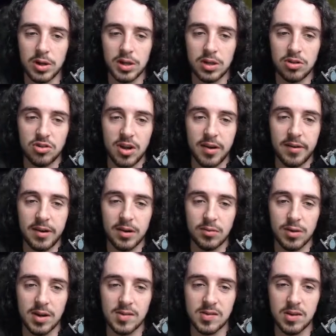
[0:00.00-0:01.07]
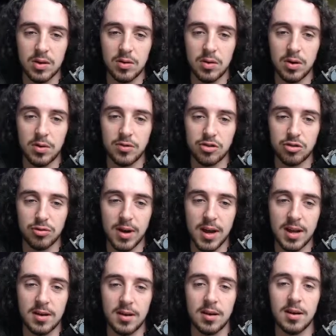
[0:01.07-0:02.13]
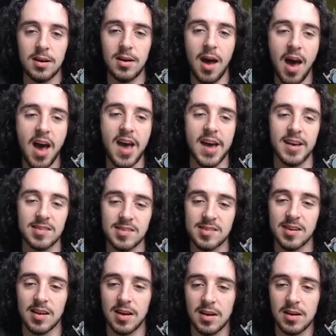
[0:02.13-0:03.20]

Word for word: in daring rescue of stranded. Nice!